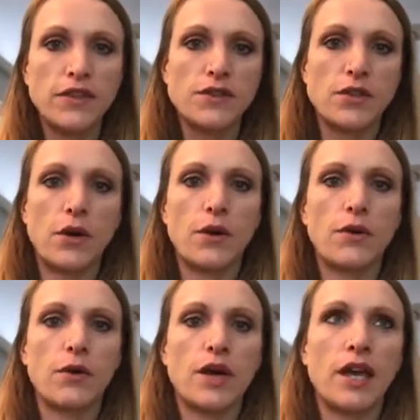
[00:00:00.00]

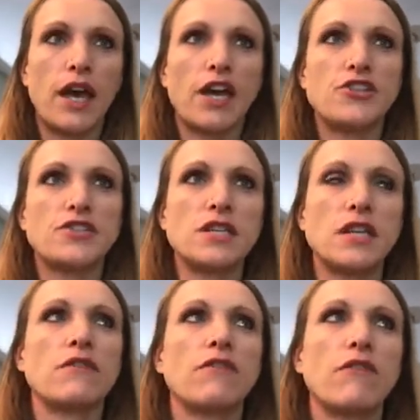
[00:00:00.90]
So it just
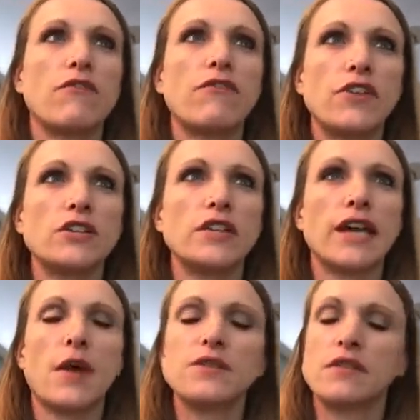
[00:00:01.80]
didn't feel like
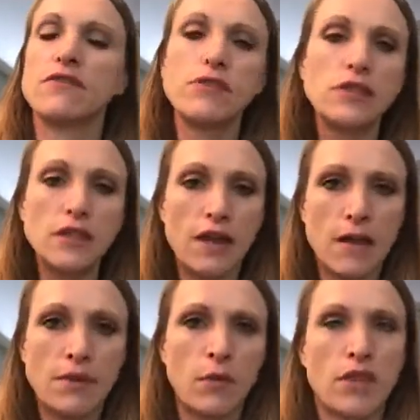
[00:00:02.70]
I was in full
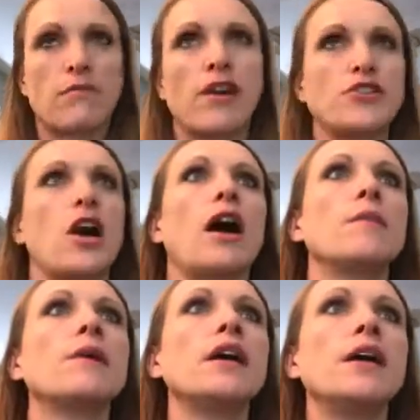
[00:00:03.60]
alignment with my job.